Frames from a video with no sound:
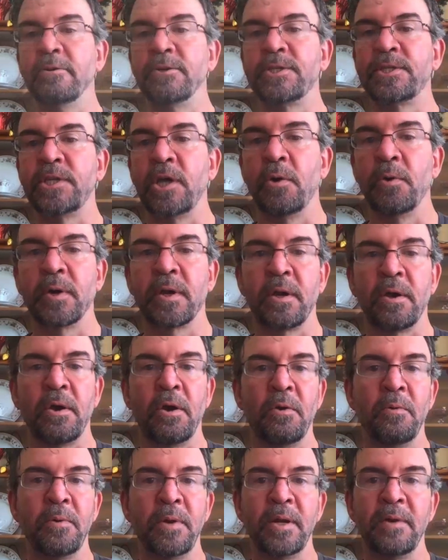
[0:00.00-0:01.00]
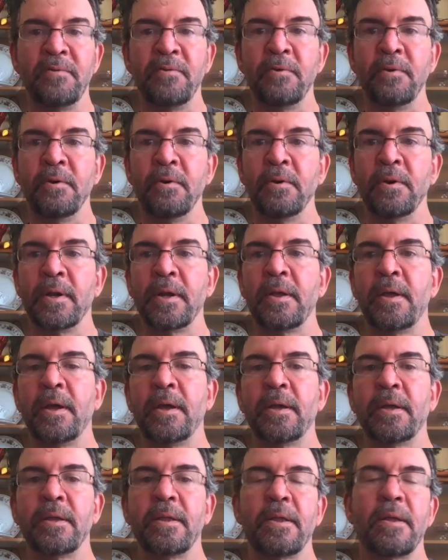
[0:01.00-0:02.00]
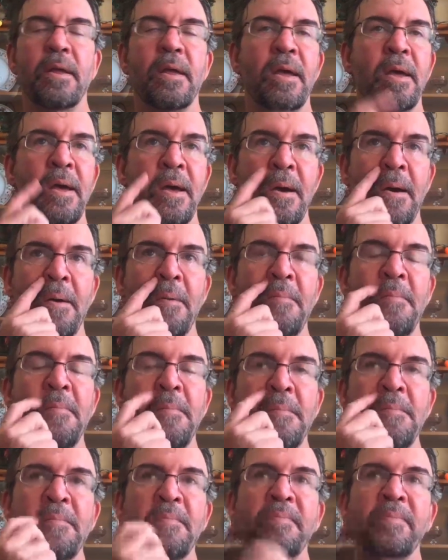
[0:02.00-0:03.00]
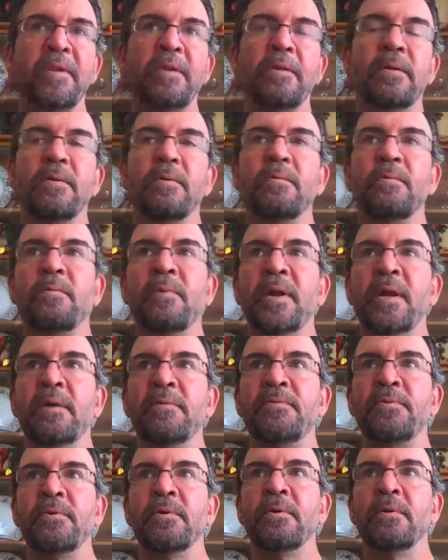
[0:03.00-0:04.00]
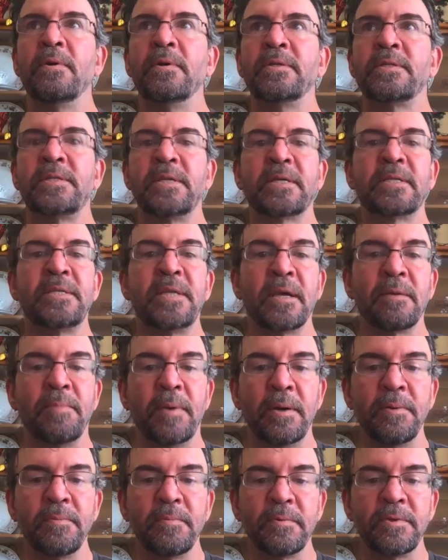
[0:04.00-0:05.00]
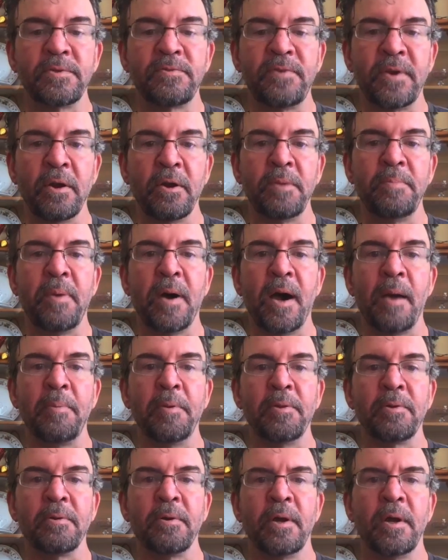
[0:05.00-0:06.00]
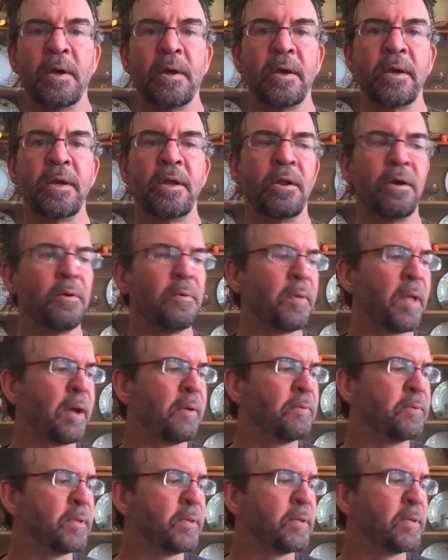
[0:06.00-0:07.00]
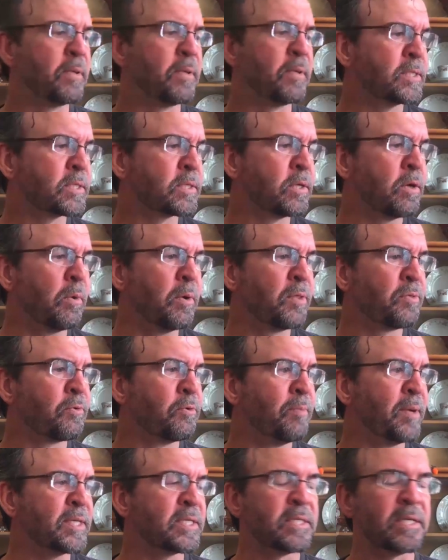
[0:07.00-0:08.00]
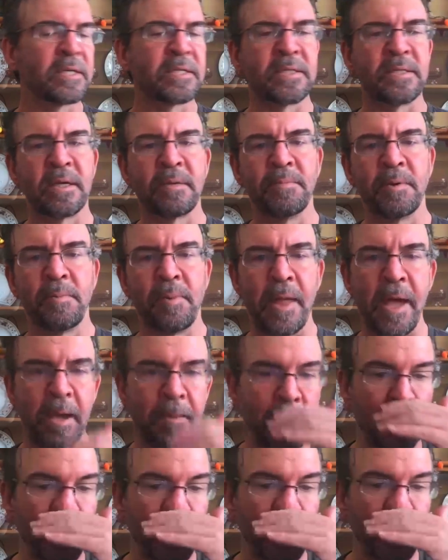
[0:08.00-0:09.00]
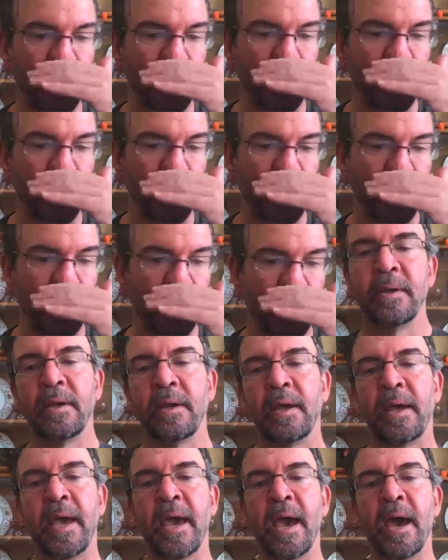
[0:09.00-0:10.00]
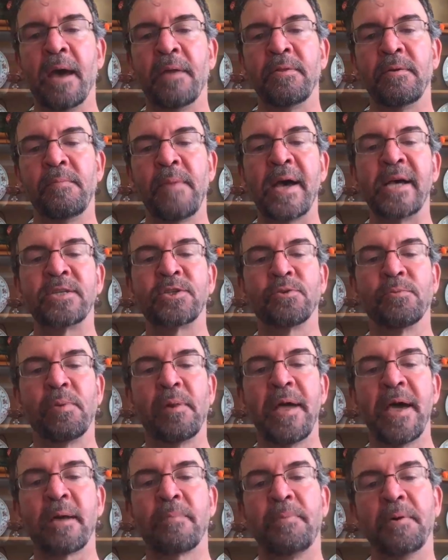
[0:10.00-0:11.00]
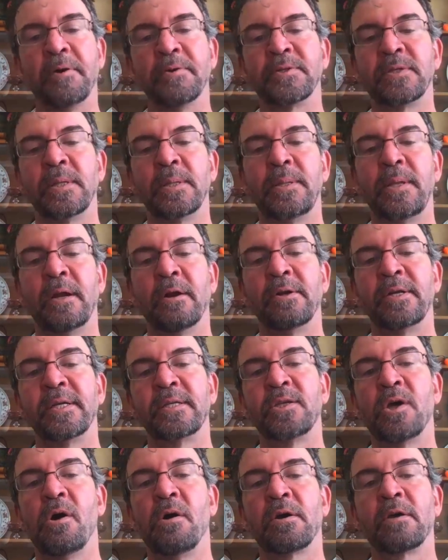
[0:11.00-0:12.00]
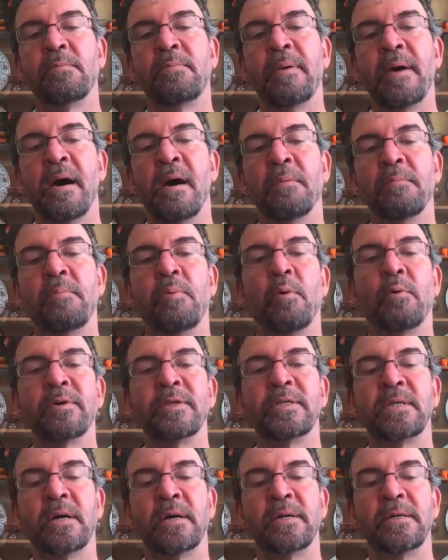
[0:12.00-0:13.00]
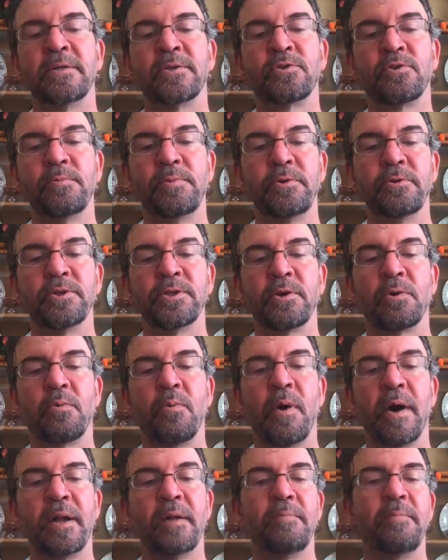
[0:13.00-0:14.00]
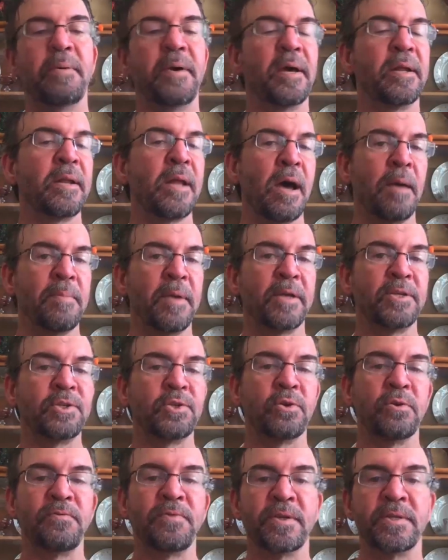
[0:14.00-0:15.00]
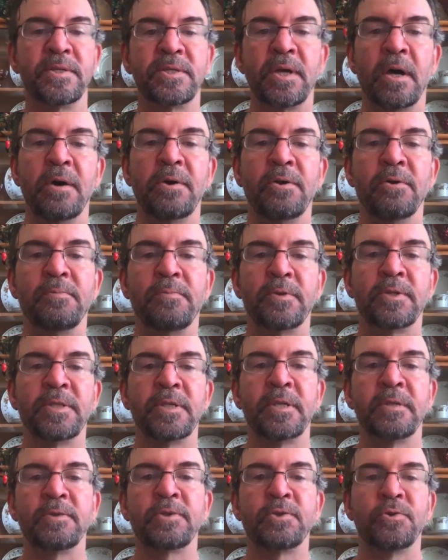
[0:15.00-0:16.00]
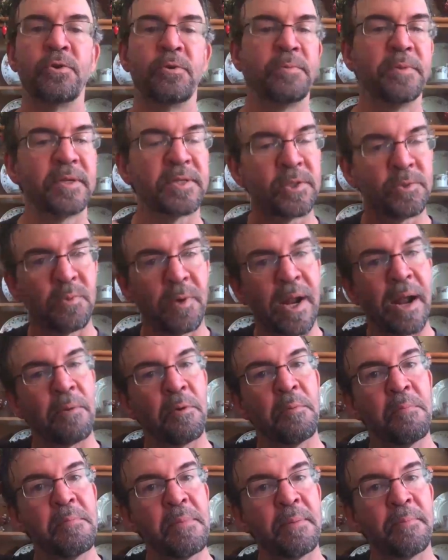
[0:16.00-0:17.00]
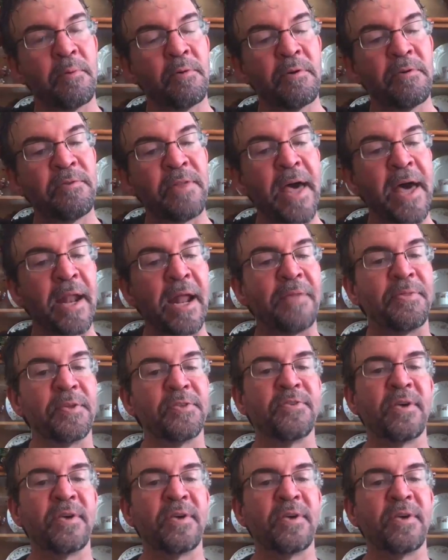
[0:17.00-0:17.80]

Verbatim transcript: or so ago, whenever um, whenever Six Sigma was very popular, you know, I, I was going through my Six Sigma black belt training, and the master black belts in there did talk about Poisson distribution quite a bit. Now, I'm not sure if this is one hundred percent true, but this is what I remember of that at the